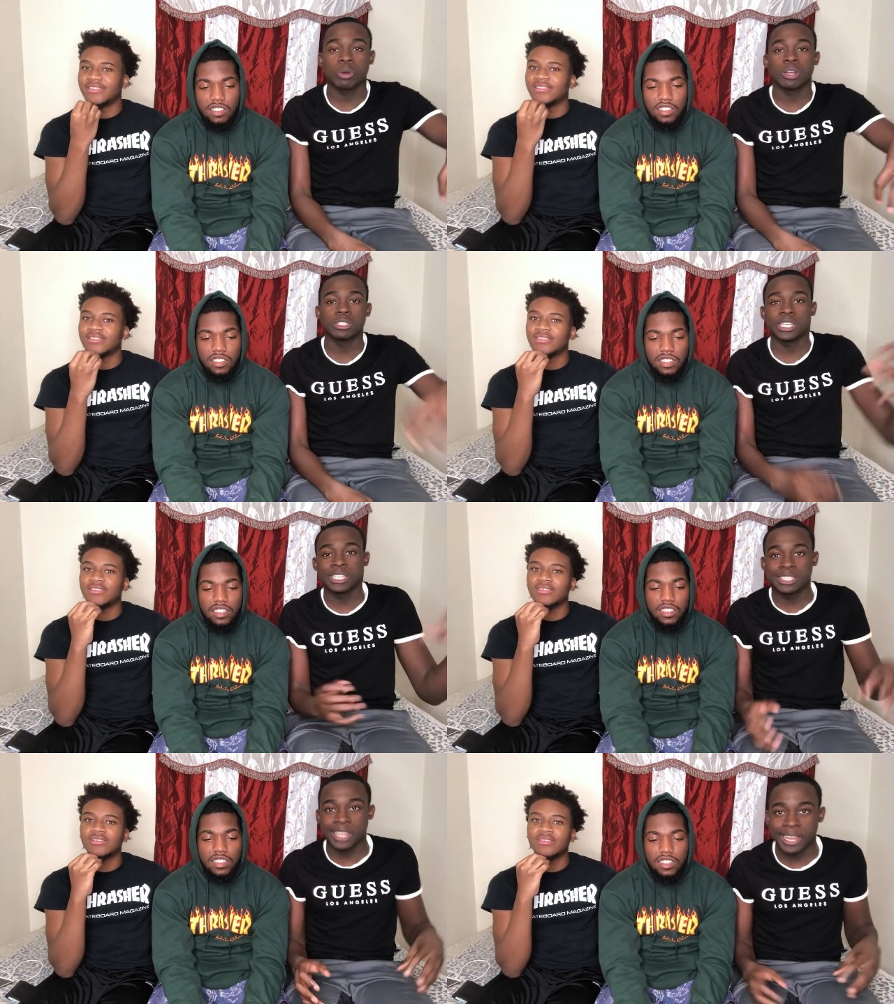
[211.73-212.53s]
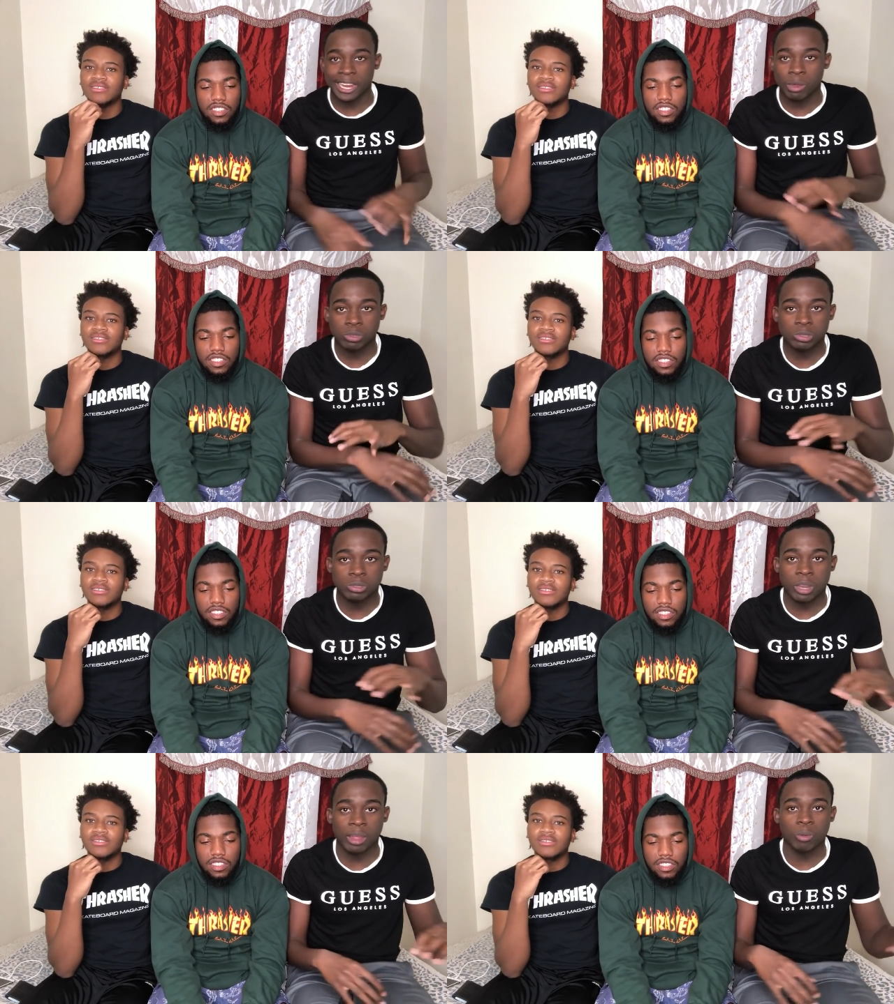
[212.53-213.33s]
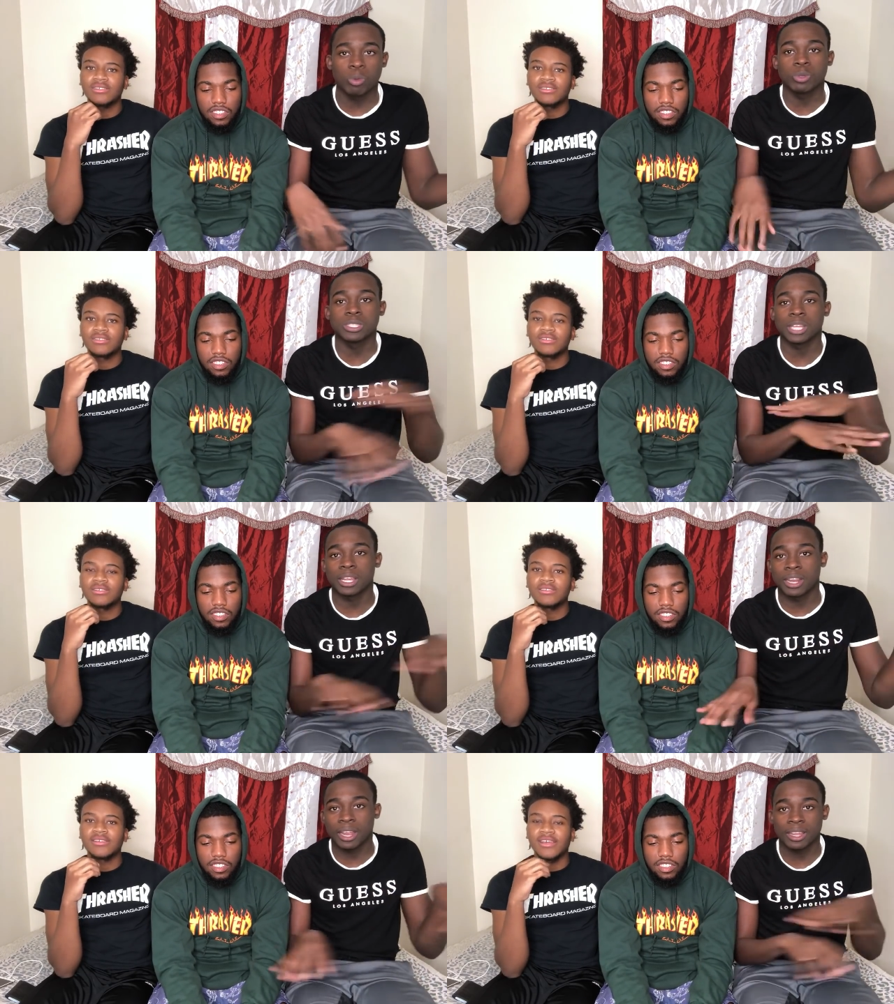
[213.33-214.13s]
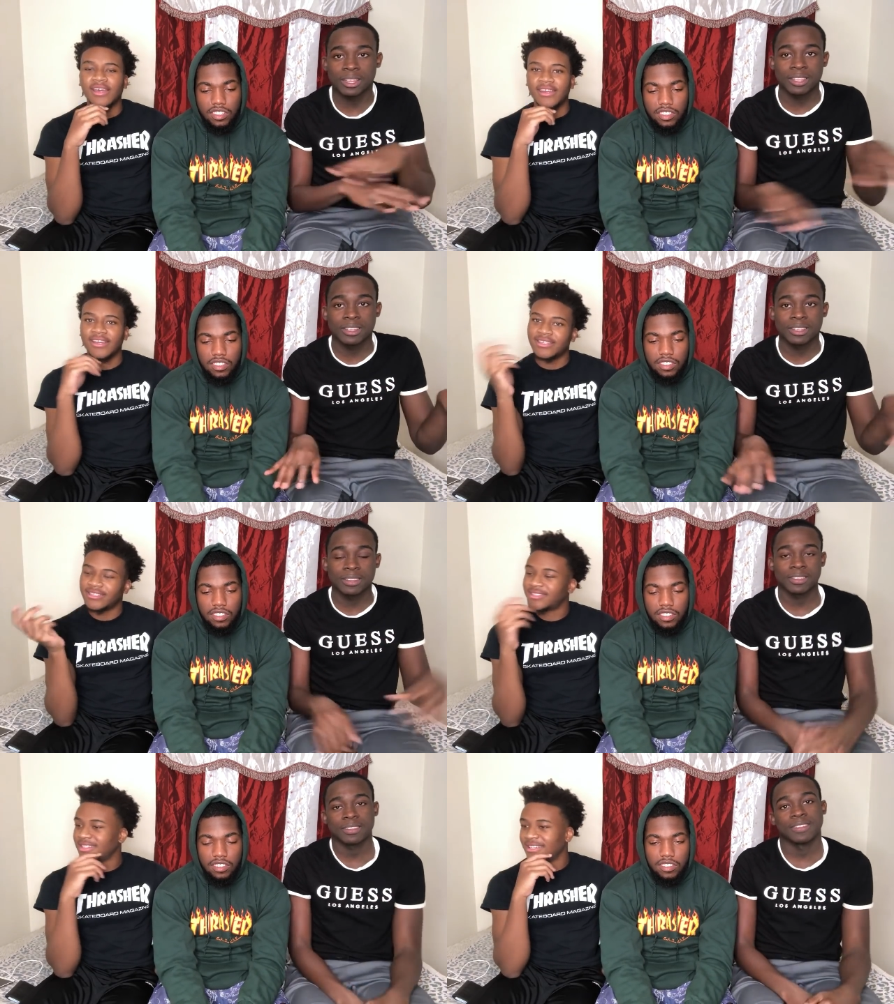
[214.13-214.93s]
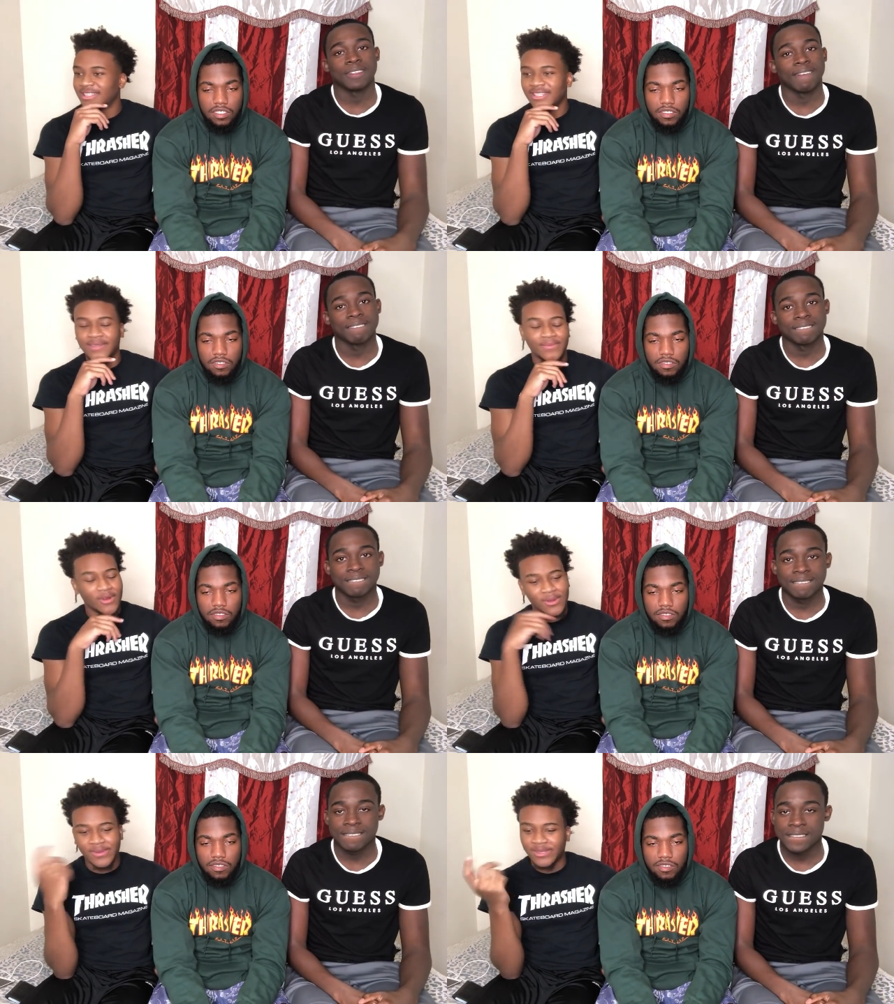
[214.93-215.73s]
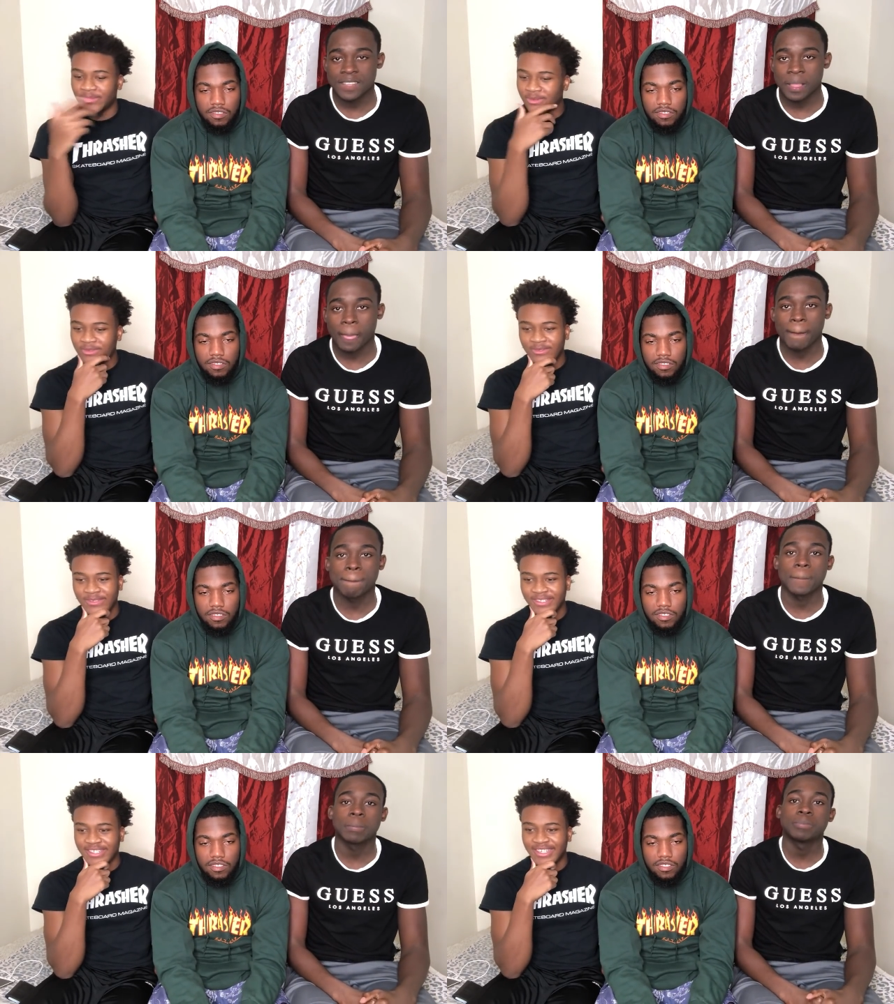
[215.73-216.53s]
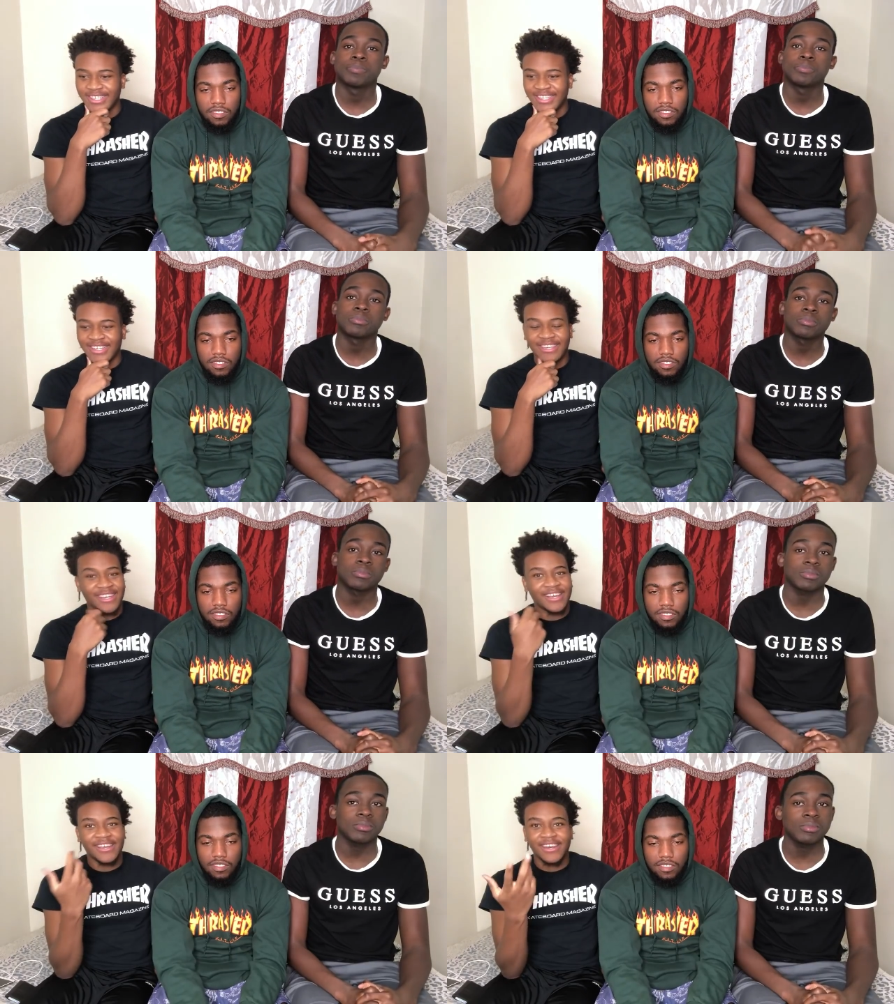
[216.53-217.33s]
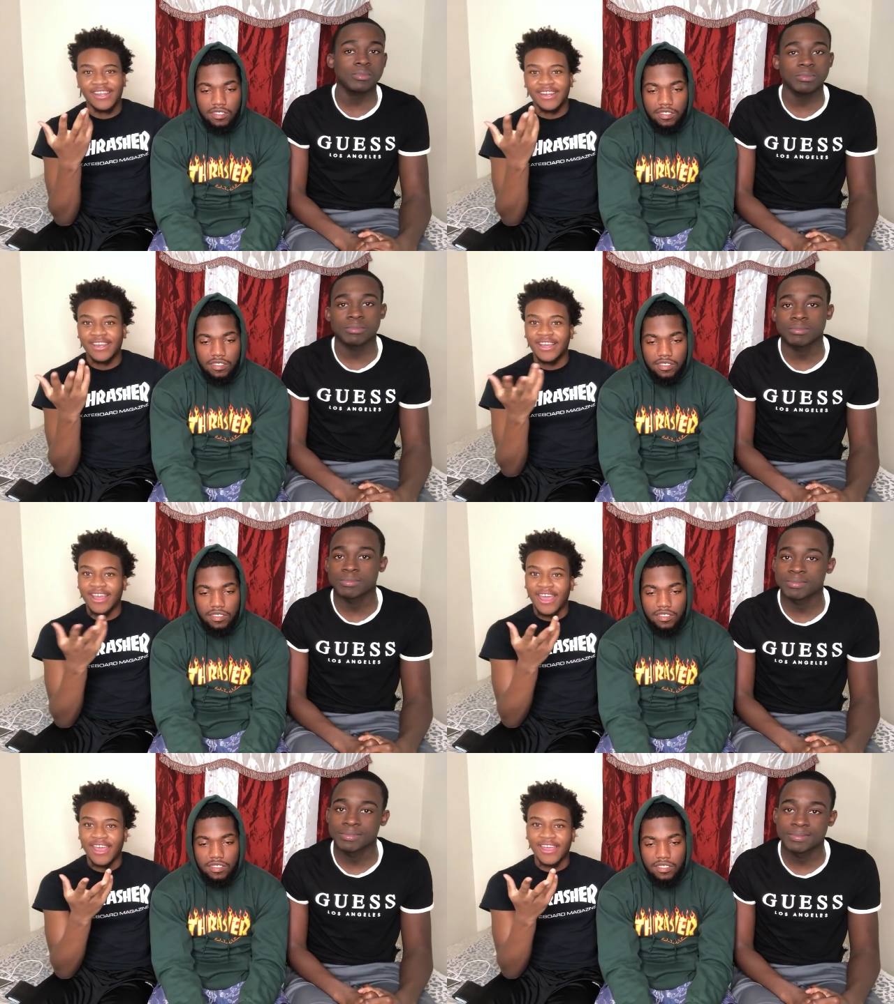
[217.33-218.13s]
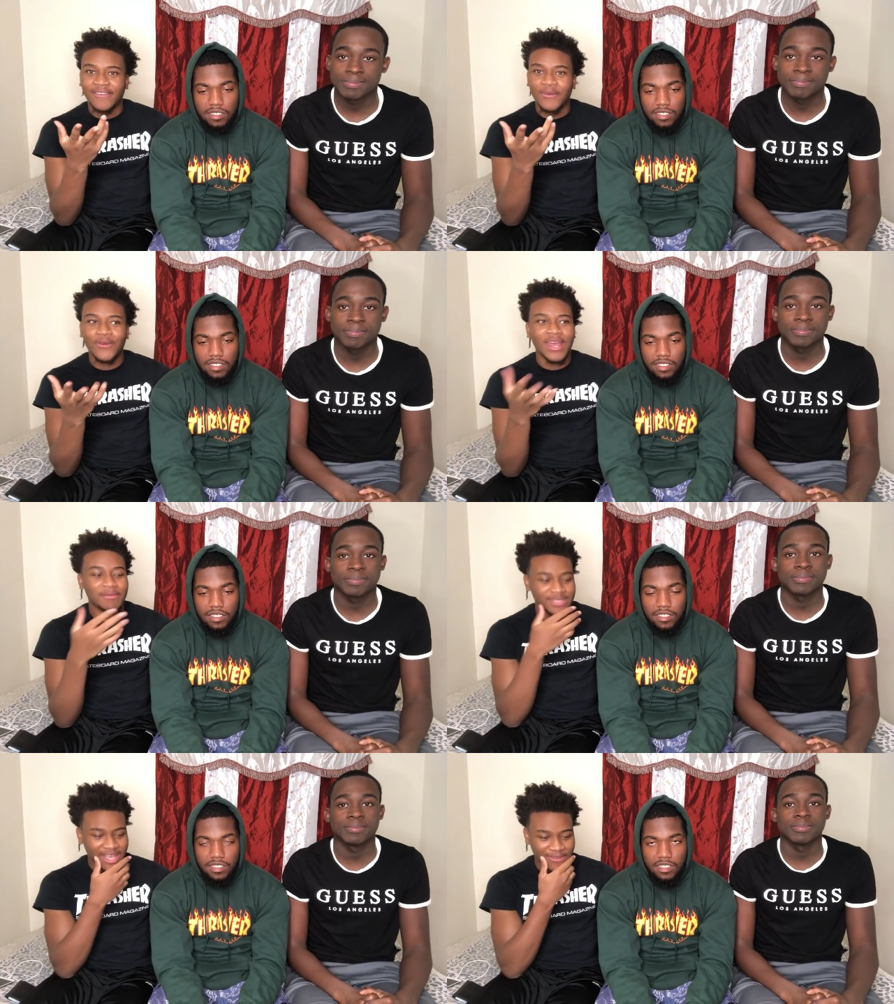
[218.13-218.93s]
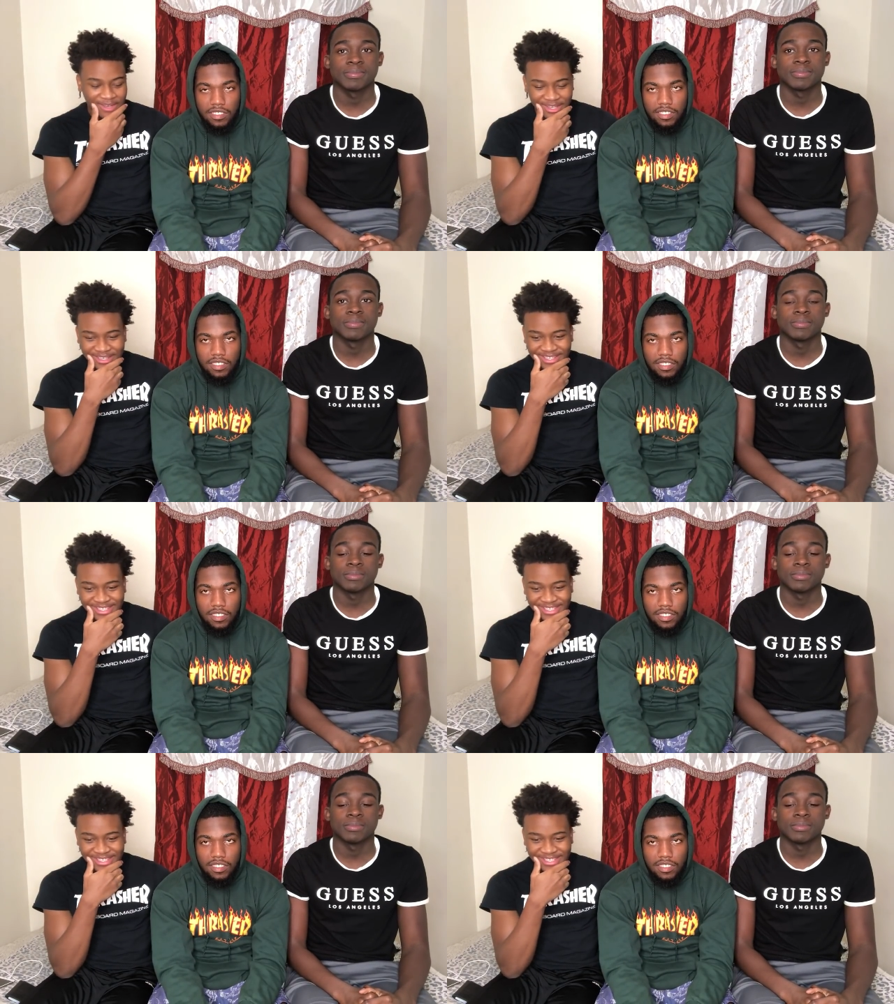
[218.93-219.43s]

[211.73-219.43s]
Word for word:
Speaker 1: to a Gee stay at, which was like what we stayed at. Yeah, Nicholas little apartment. Boom, nigga, nigga, nigga came. We gonna name his that what?